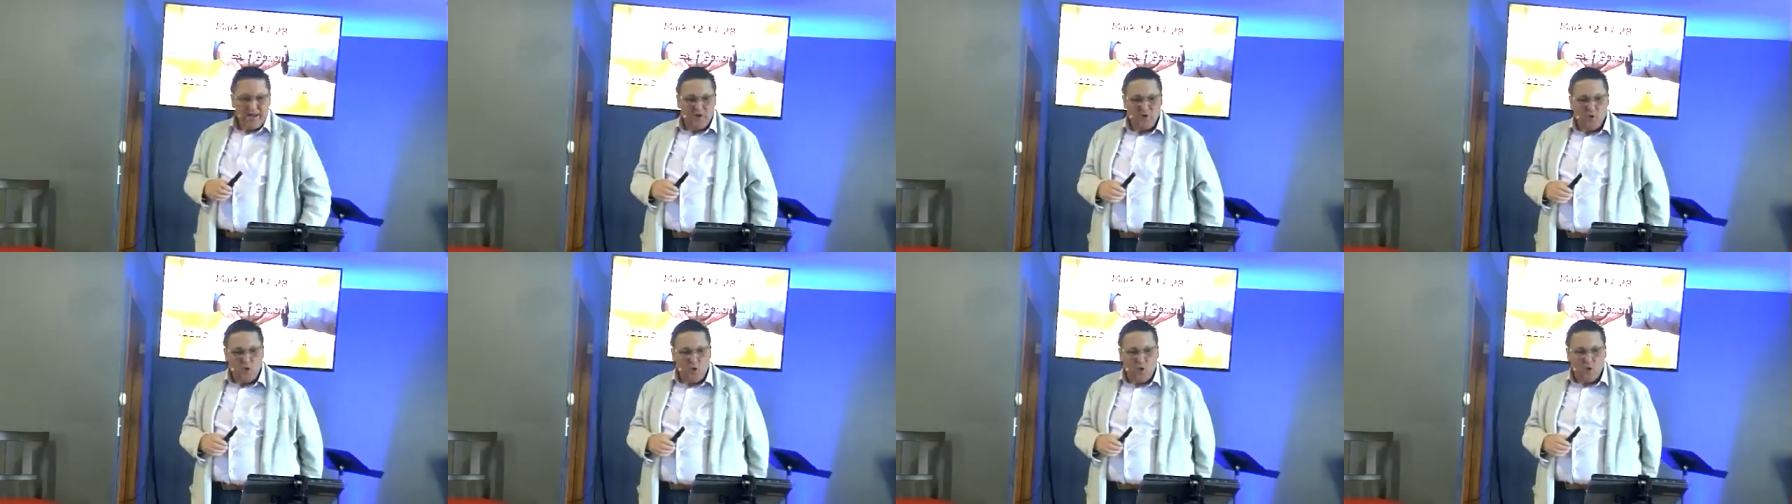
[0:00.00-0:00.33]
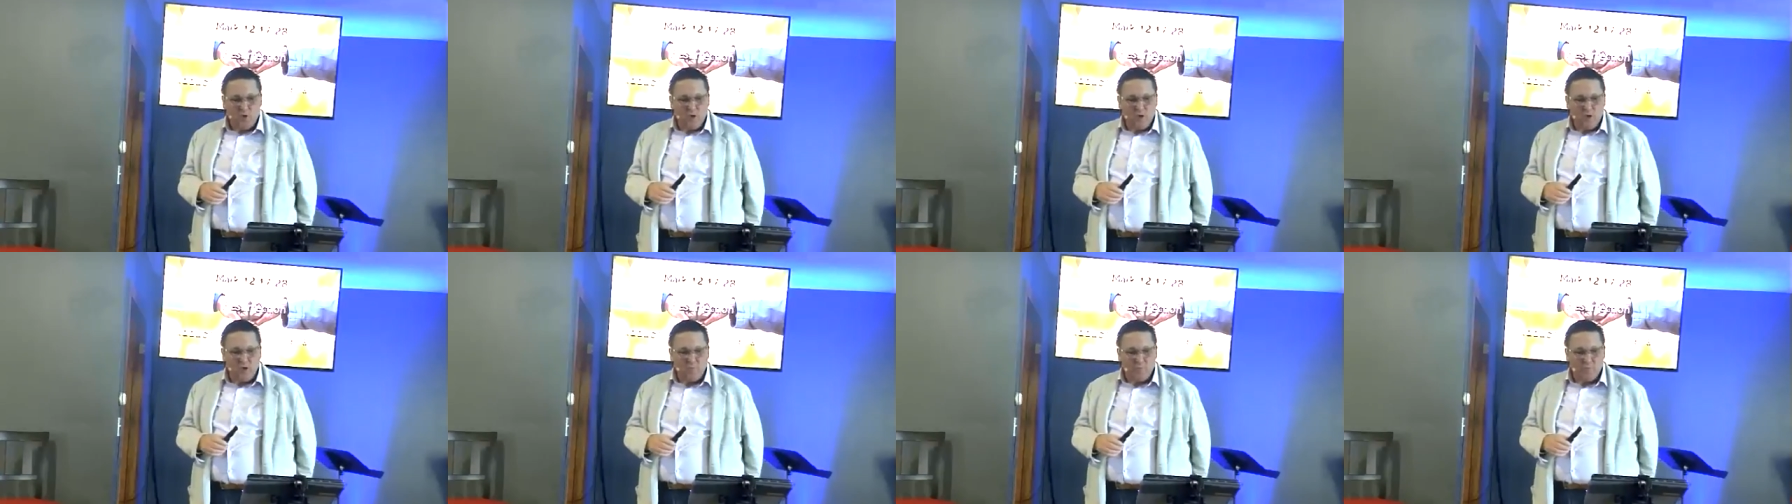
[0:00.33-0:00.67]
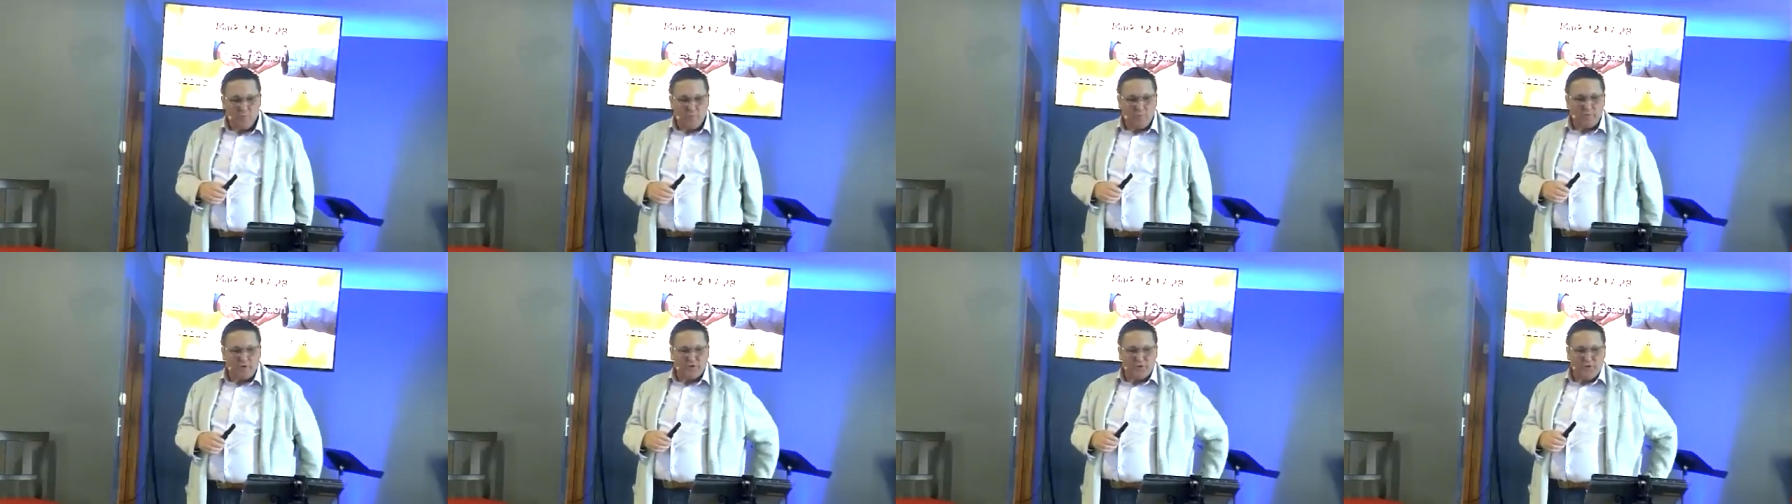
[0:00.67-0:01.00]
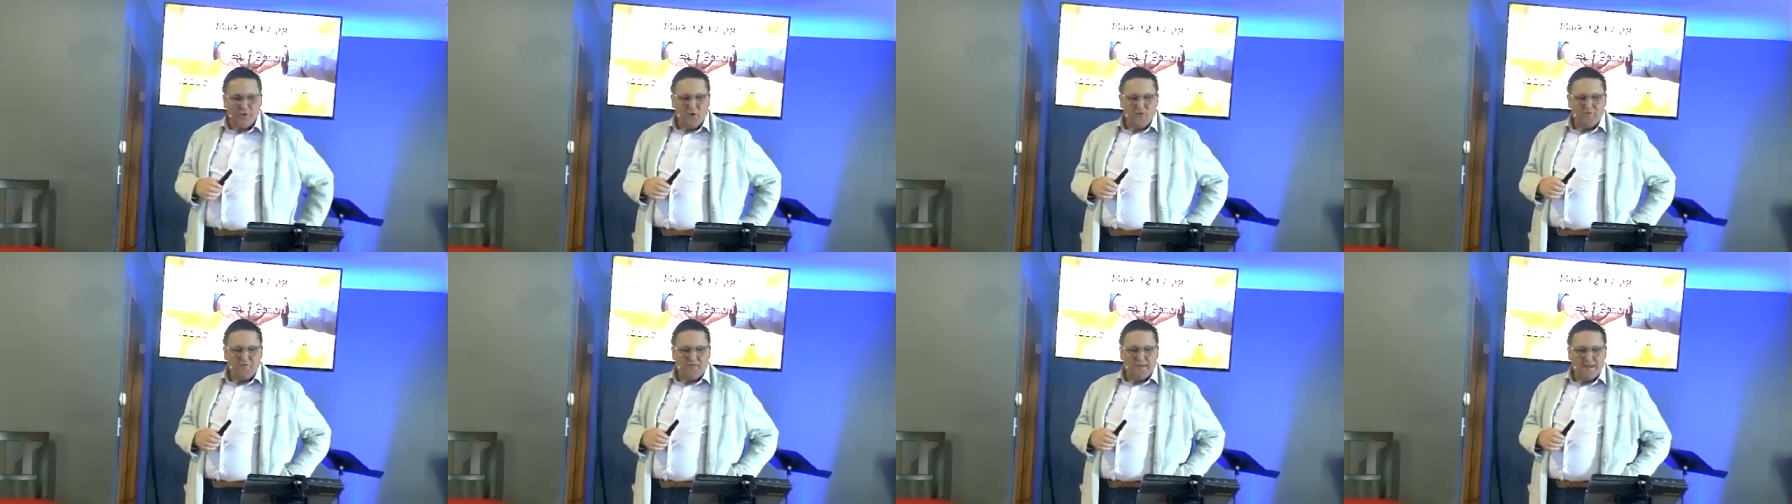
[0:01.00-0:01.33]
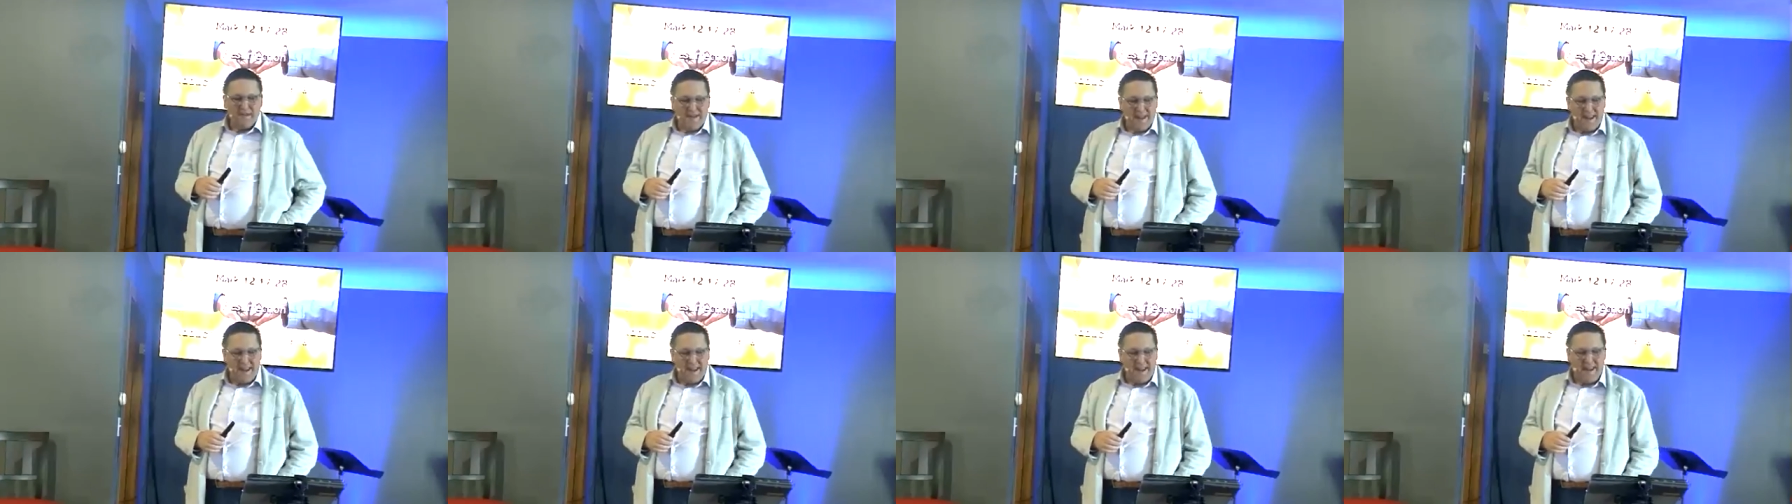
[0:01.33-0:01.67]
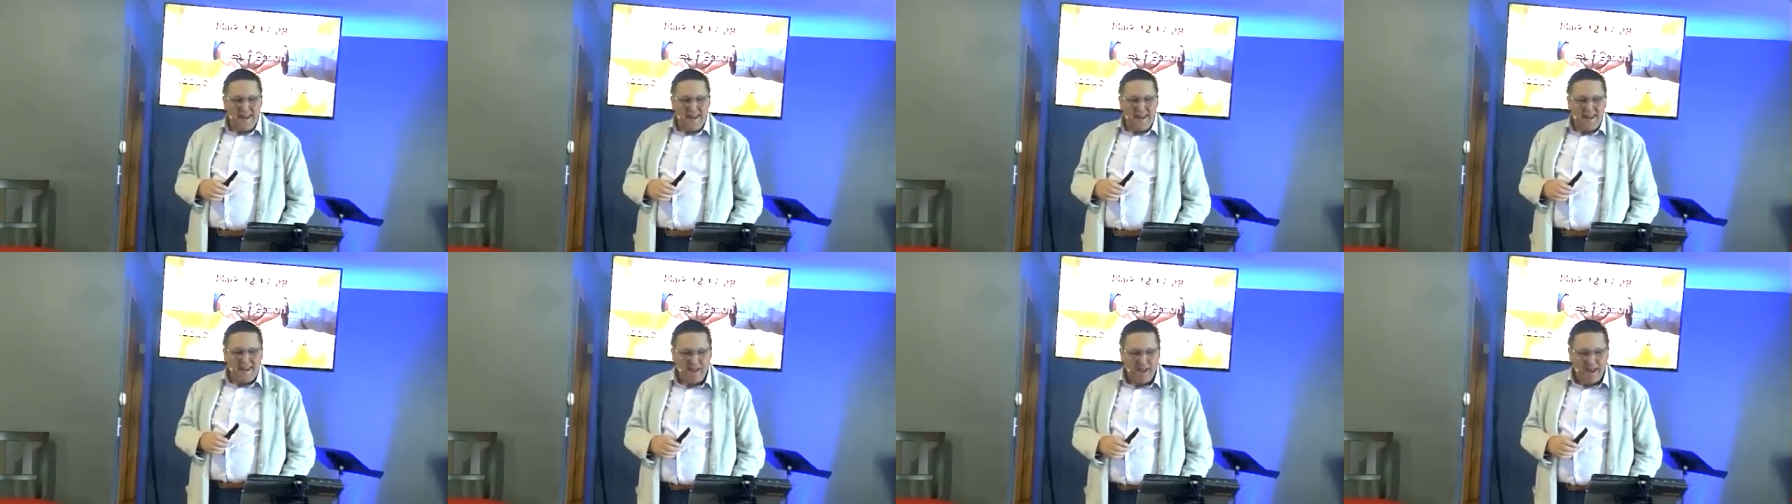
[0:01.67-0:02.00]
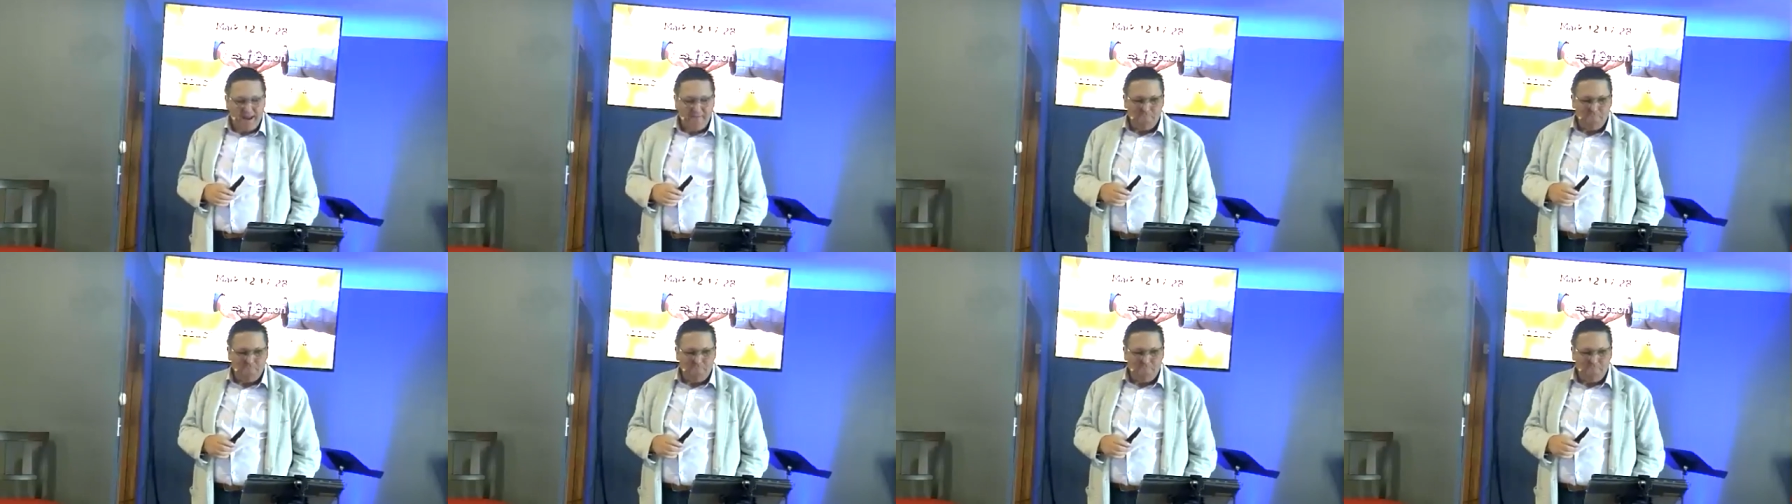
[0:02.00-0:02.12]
in order to preserve the name